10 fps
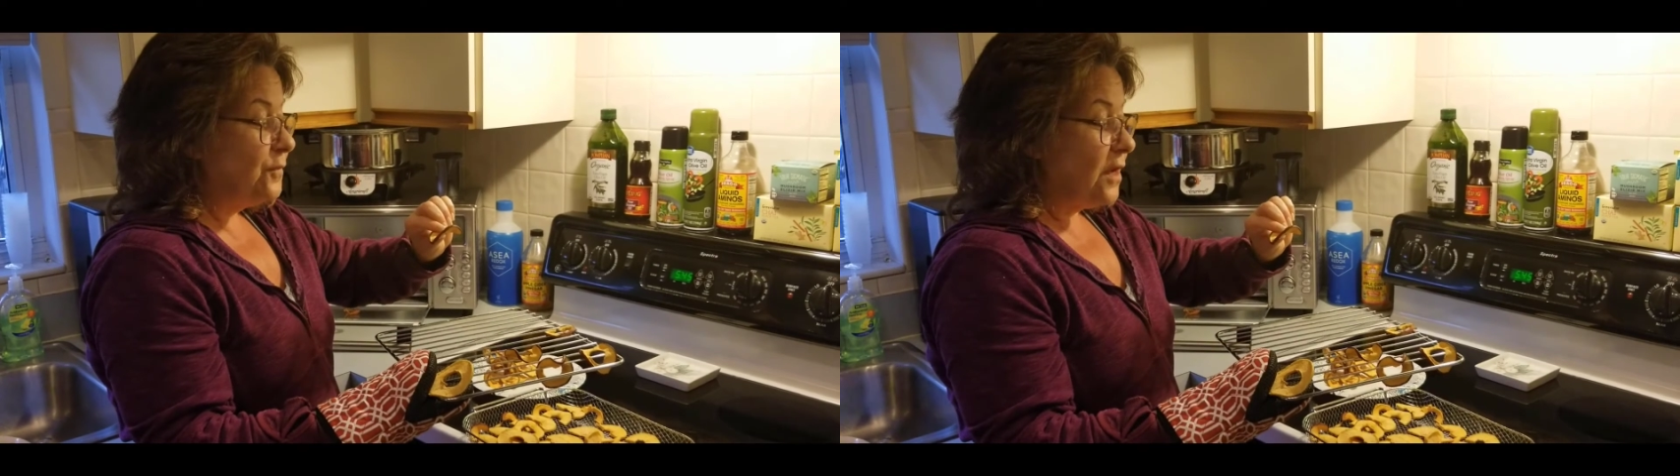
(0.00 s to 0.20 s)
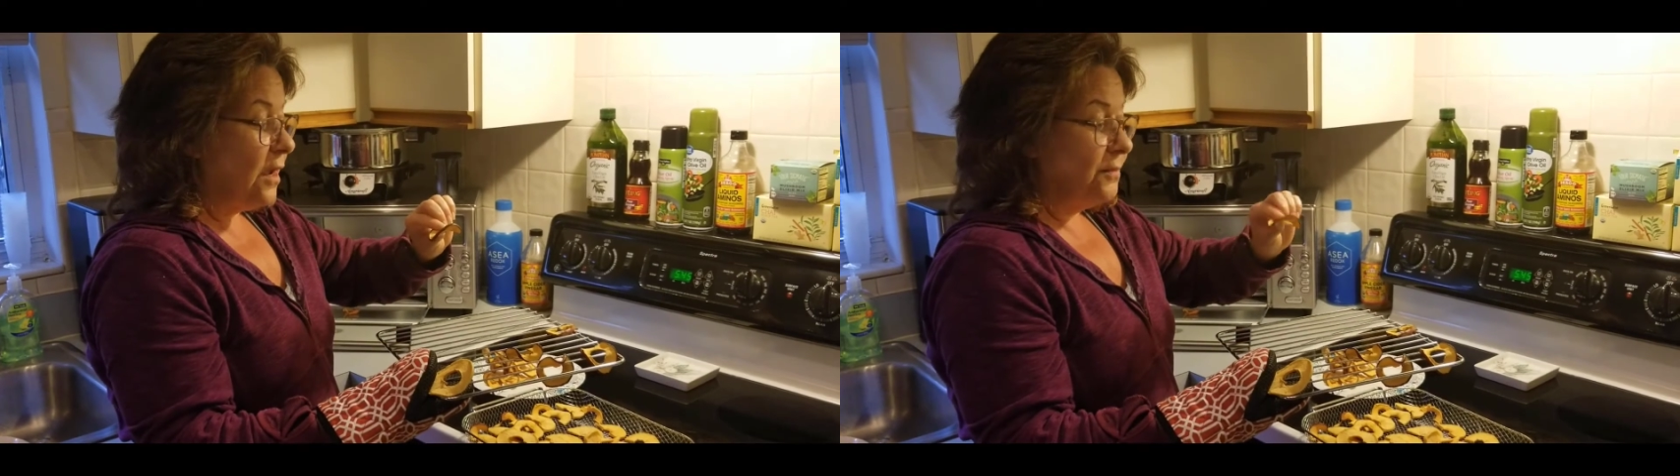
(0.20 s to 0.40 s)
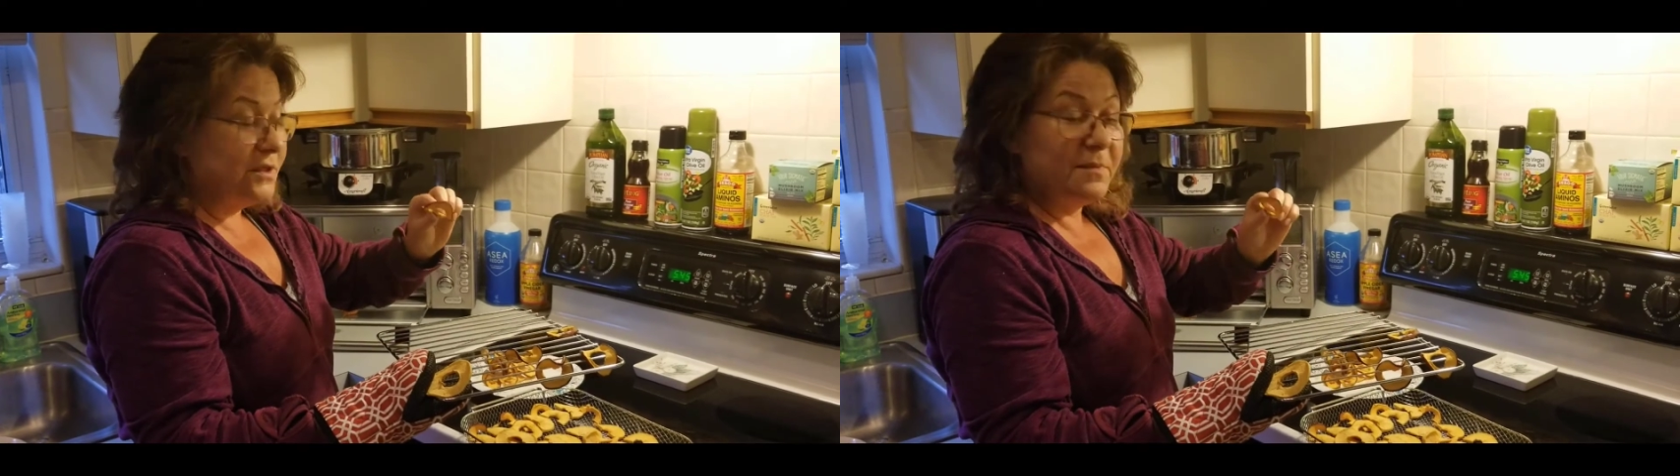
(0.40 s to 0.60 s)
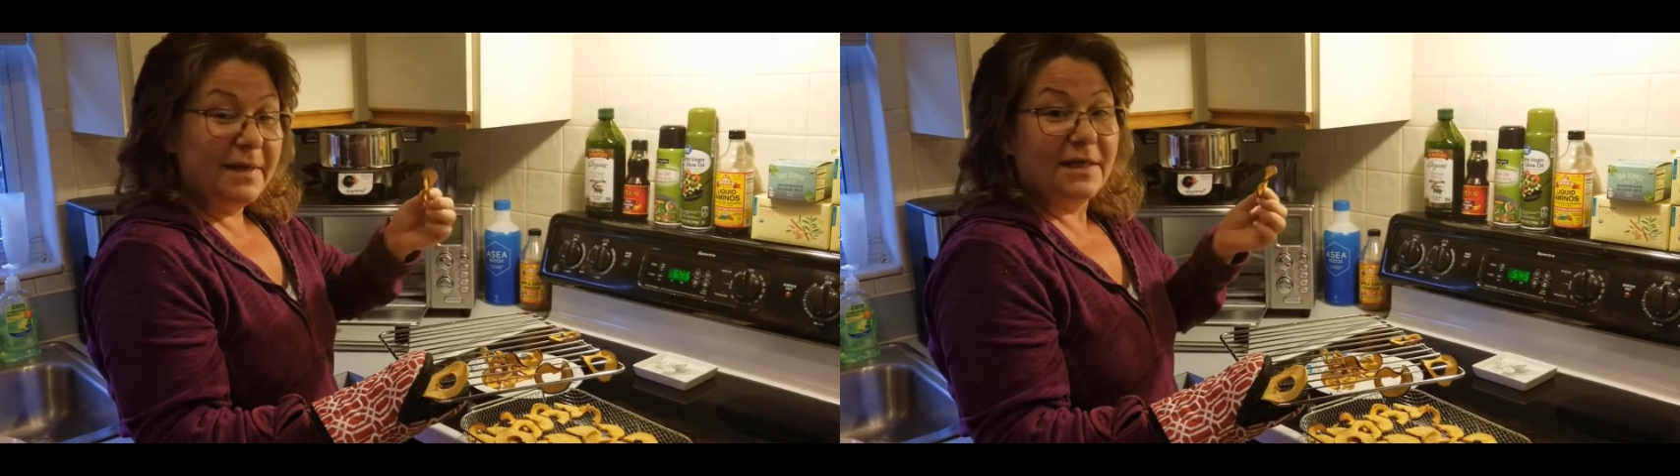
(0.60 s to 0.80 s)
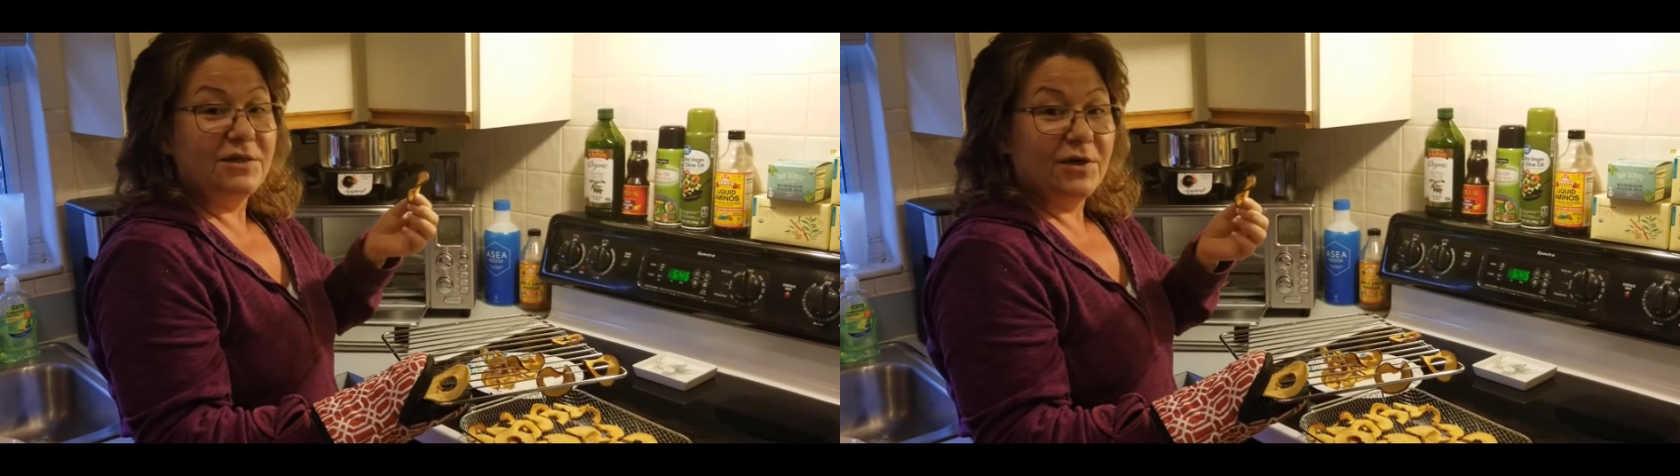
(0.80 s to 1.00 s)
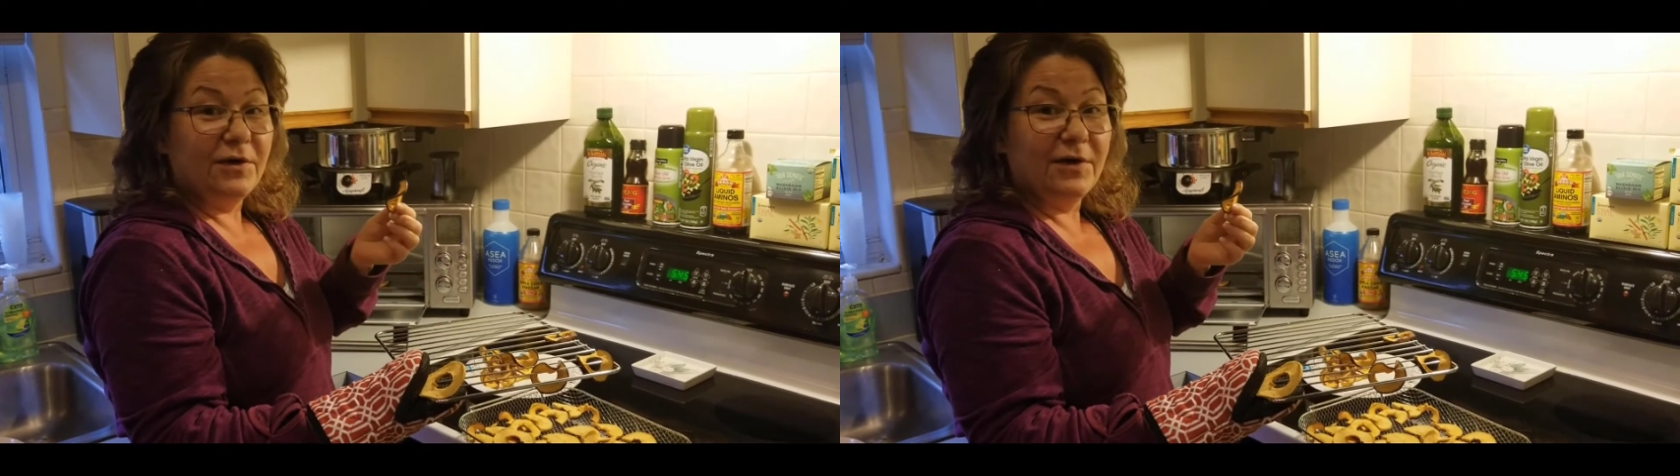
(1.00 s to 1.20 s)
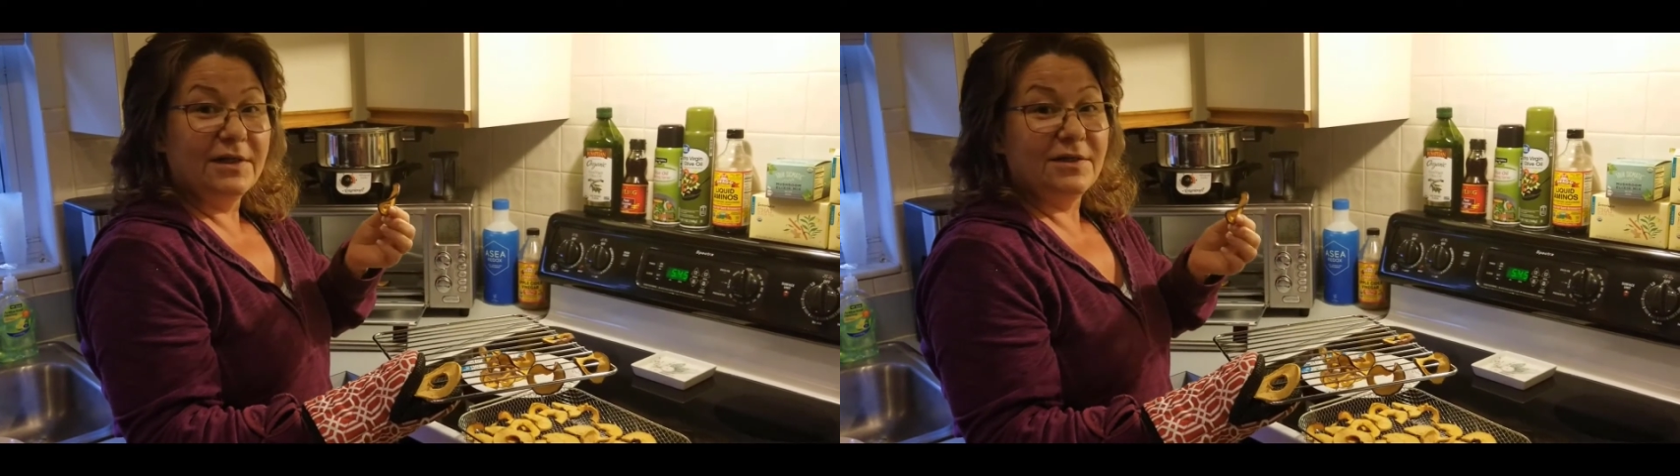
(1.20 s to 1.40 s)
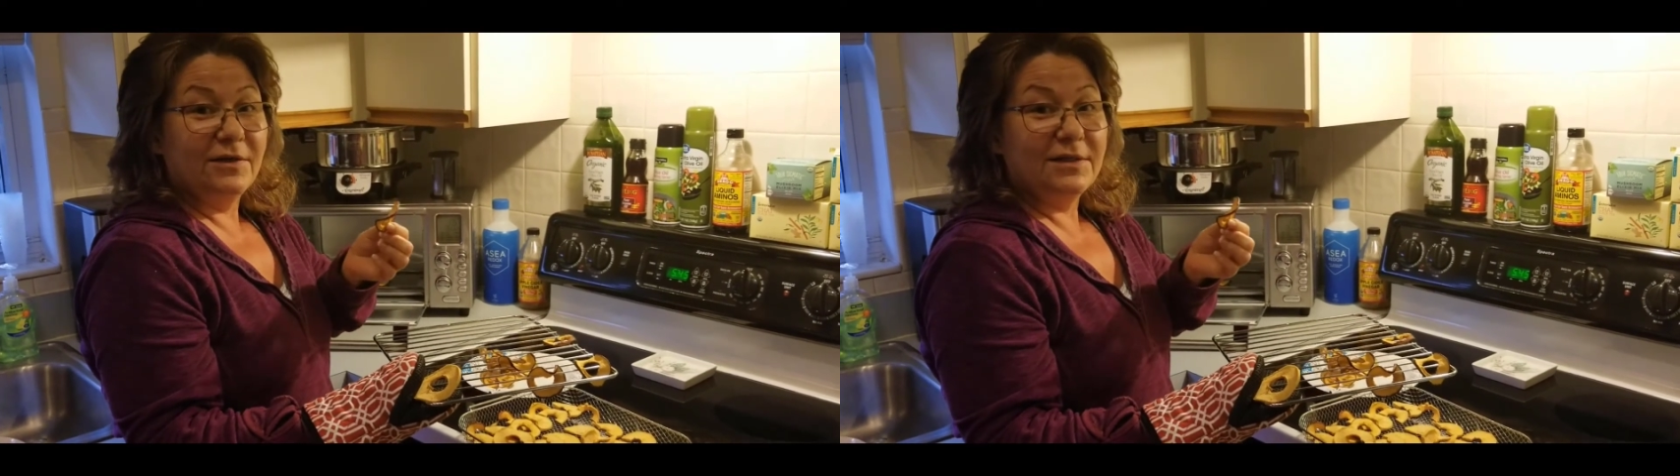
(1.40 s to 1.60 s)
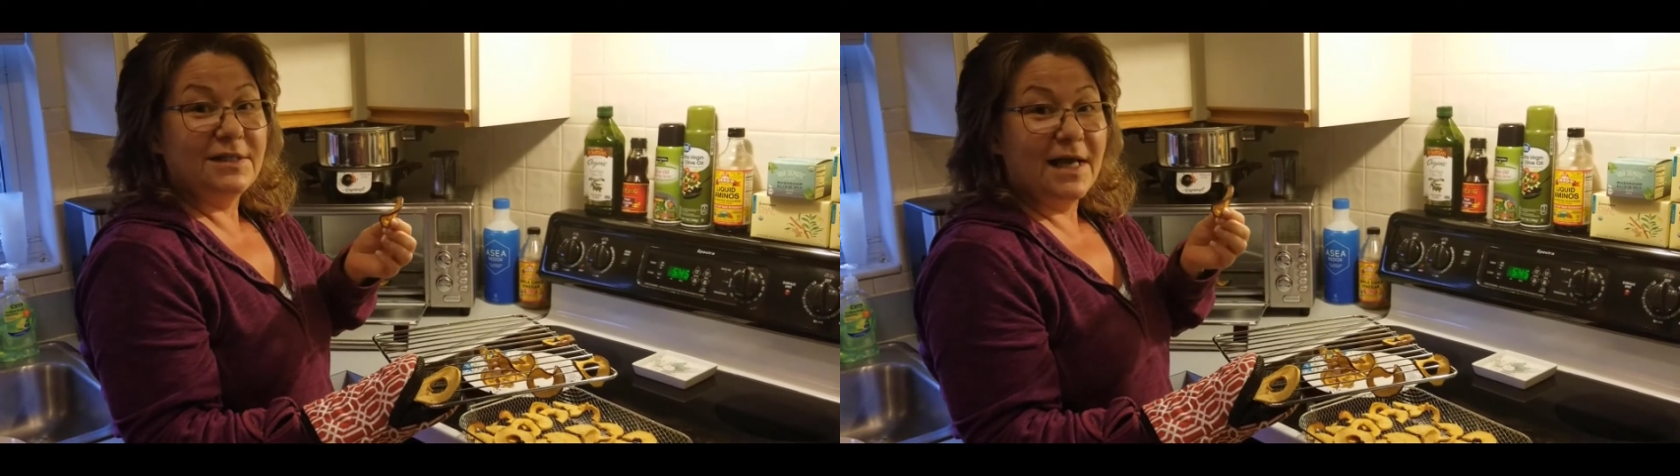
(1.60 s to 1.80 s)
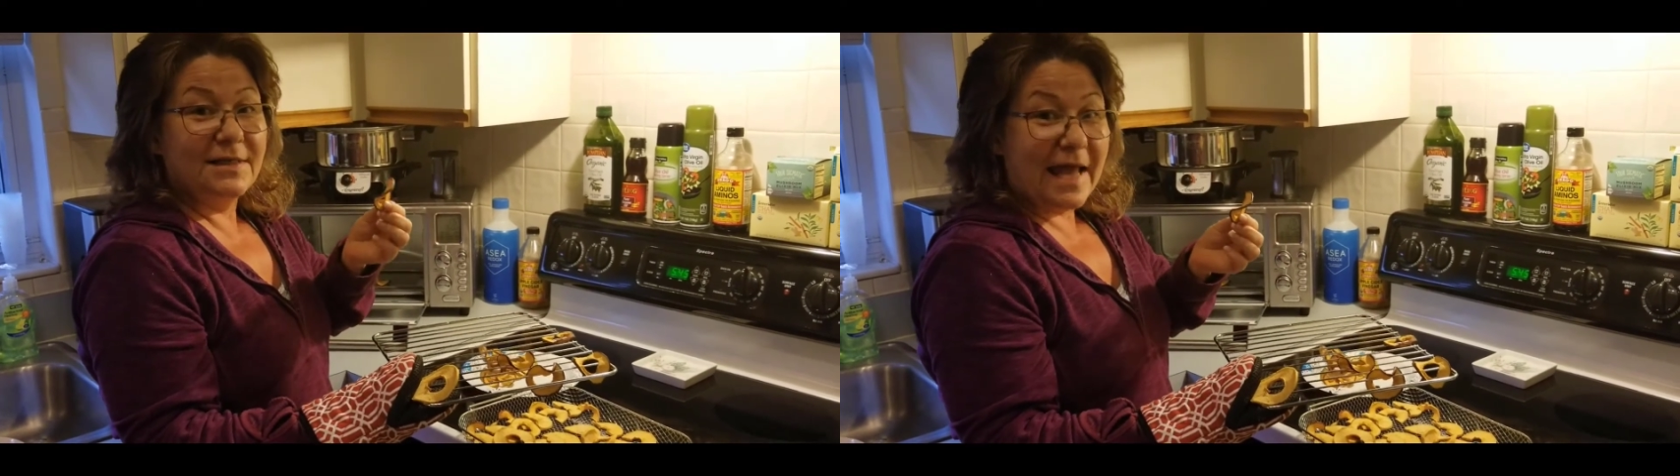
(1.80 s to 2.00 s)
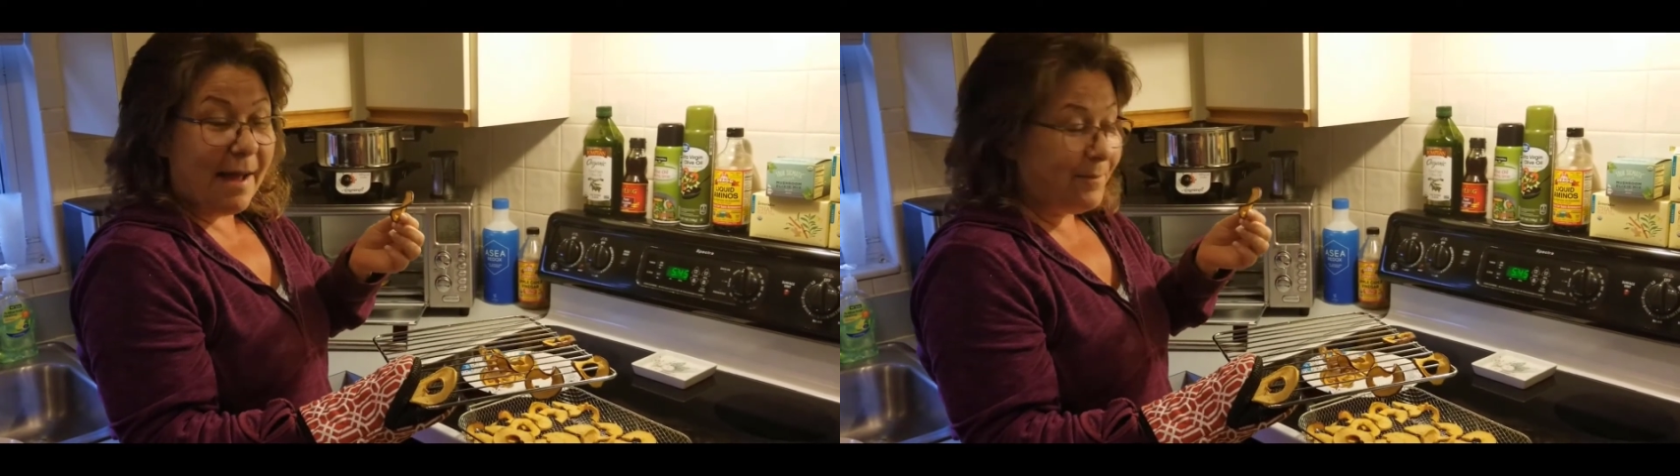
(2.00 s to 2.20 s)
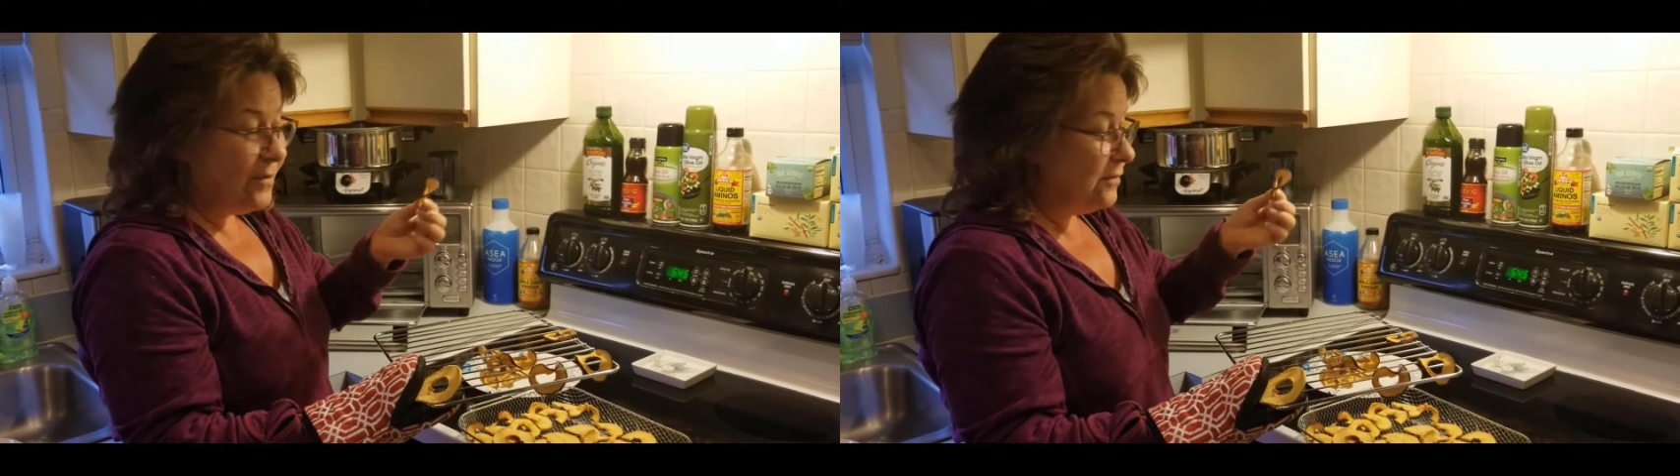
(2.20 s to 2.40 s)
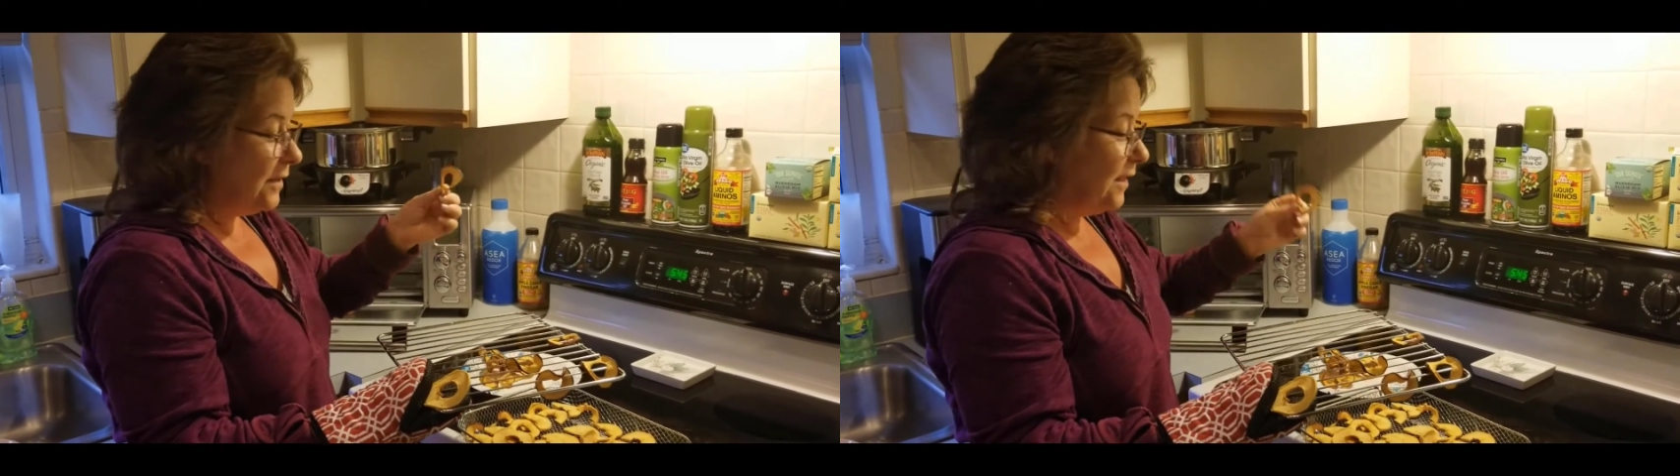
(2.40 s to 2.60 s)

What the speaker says: Just make sure it's a good sized apple